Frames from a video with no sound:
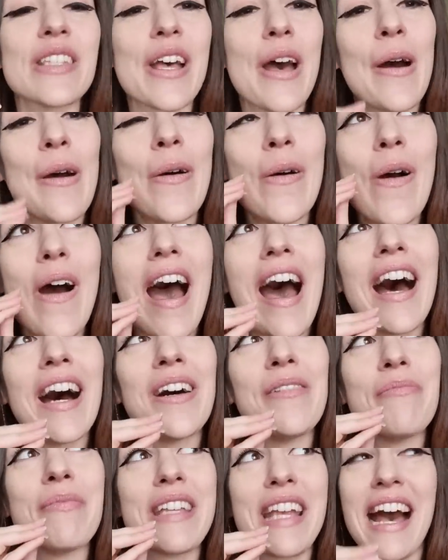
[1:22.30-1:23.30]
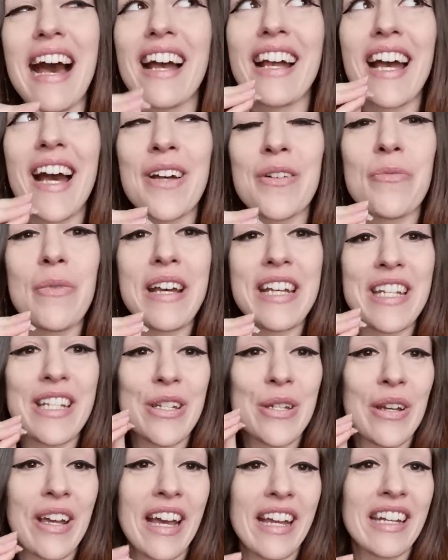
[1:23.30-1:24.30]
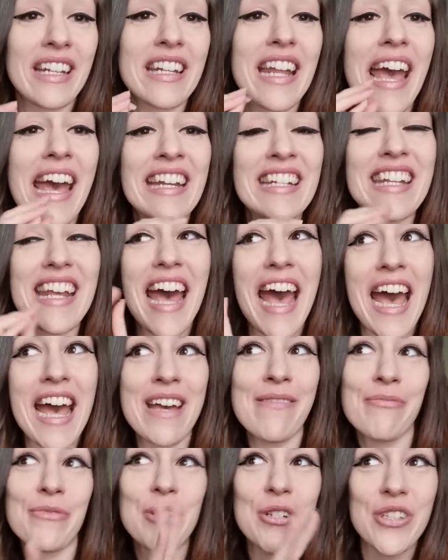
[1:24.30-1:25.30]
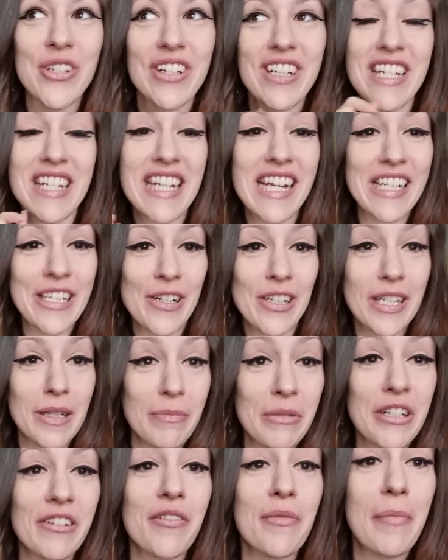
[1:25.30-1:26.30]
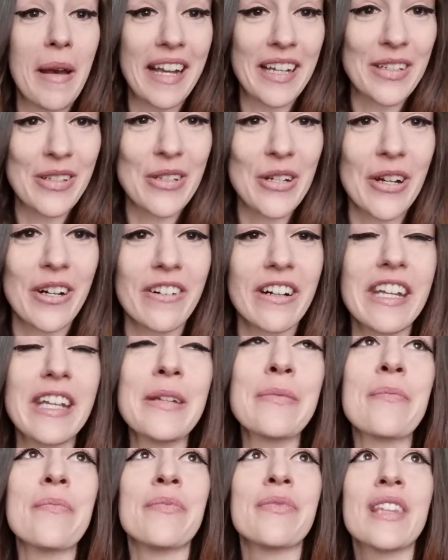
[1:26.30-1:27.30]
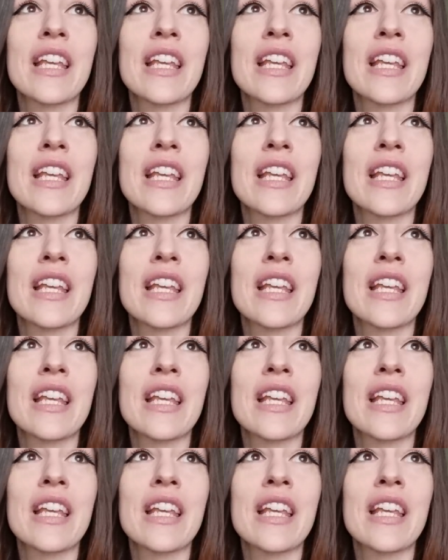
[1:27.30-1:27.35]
So um, yeah, I can't wait to get it. And I'm just gonna tell you a little bit of a backstory.